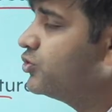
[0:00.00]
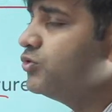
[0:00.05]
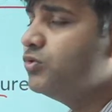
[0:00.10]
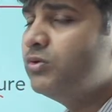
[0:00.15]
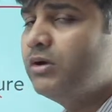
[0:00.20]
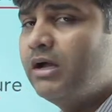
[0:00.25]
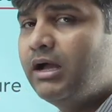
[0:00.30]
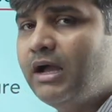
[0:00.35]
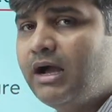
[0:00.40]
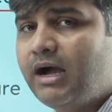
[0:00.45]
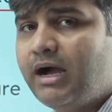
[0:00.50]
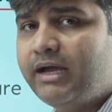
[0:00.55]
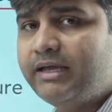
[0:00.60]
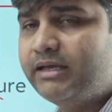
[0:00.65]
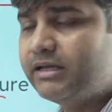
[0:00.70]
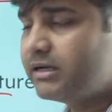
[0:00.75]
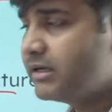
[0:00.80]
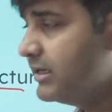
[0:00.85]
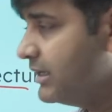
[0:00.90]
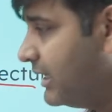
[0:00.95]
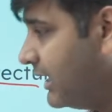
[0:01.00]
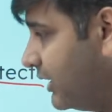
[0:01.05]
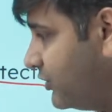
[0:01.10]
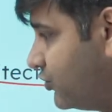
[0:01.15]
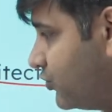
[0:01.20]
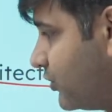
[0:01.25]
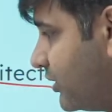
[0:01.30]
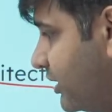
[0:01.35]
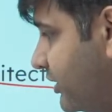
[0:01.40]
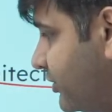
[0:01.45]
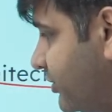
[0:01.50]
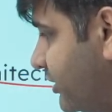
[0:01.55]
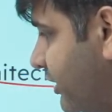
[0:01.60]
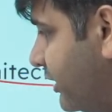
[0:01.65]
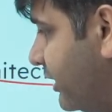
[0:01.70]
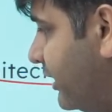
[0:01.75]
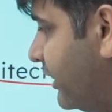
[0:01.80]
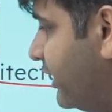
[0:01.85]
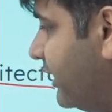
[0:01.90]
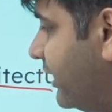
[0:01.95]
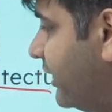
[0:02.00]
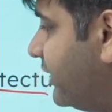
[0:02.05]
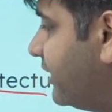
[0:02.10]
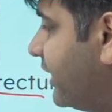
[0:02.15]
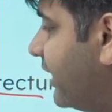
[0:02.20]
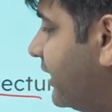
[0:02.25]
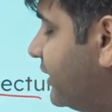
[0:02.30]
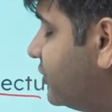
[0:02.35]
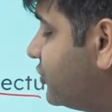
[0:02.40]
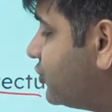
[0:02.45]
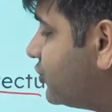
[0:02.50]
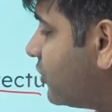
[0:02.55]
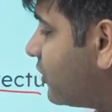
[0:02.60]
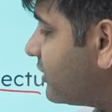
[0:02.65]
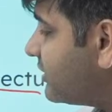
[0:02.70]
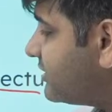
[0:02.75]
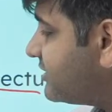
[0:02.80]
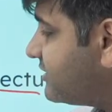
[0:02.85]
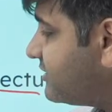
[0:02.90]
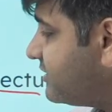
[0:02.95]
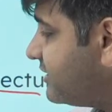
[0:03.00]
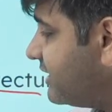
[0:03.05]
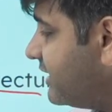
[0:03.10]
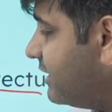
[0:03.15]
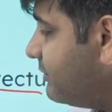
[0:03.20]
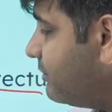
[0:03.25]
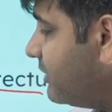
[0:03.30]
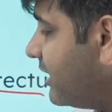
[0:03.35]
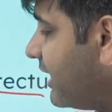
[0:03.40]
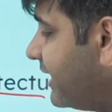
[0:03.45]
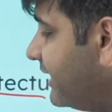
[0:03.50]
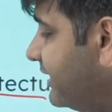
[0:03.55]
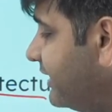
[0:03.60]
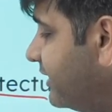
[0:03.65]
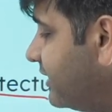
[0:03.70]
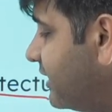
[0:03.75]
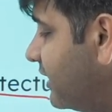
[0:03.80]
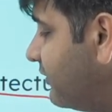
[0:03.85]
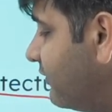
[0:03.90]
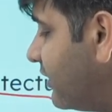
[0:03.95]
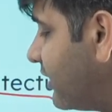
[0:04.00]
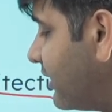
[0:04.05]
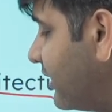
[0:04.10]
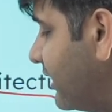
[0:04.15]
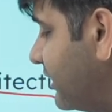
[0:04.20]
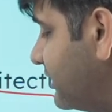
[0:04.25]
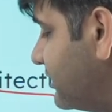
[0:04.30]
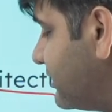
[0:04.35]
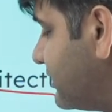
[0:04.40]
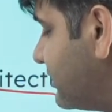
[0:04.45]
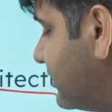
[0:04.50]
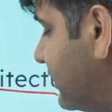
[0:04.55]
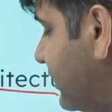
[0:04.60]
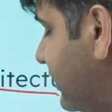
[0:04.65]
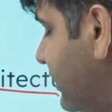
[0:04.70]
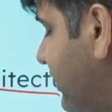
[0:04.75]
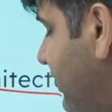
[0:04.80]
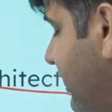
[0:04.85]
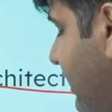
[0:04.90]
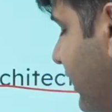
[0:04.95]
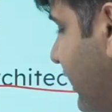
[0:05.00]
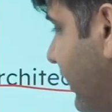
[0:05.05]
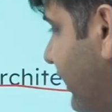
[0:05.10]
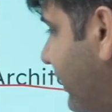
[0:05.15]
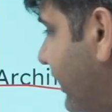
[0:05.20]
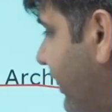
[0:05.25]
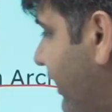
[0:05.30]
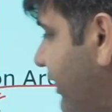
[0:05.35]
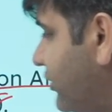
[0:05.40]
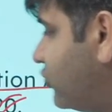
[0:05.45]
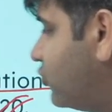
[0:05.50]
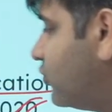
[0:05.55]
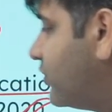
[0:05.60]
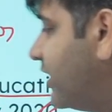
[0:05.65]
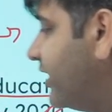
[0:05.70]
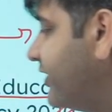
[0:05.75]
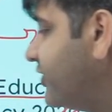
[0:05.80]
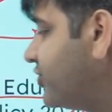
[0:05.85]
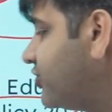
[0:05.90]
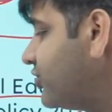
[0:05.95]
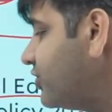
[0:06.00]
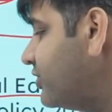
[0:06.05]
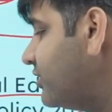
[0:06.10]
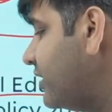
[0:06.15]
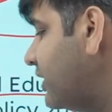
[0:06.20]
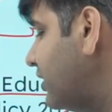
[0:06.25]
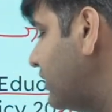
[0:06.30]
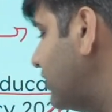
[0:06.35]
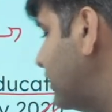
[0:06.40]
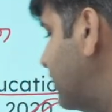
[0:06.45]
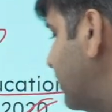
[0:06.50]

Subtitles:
to higher education. It ensures streamlined governance and educational